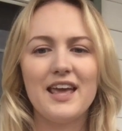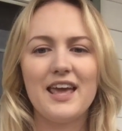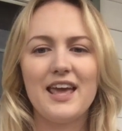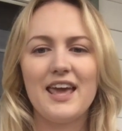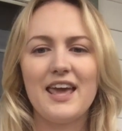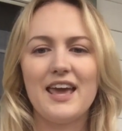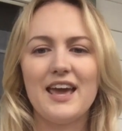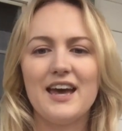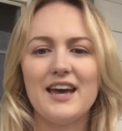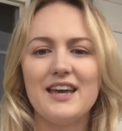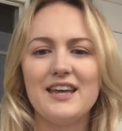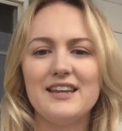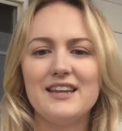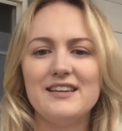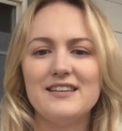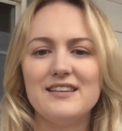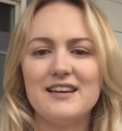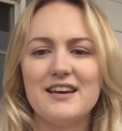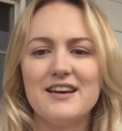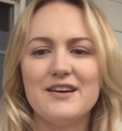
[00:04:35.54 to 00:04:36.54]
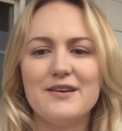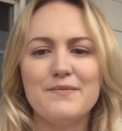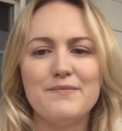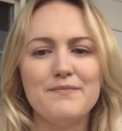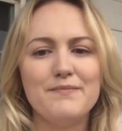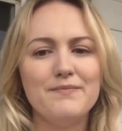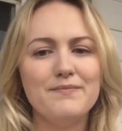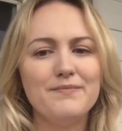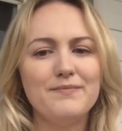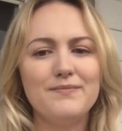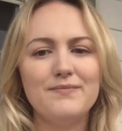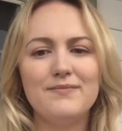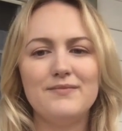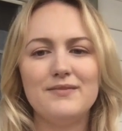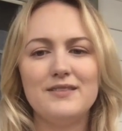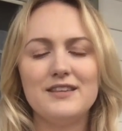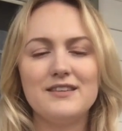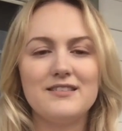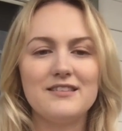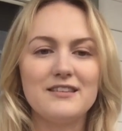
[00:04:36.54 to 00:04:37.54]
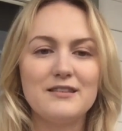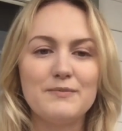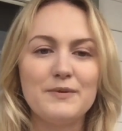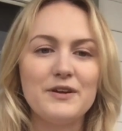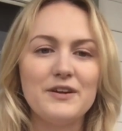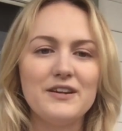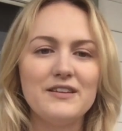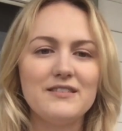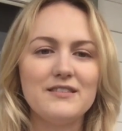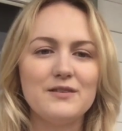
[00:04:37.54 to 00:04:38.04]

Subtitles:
And this experience,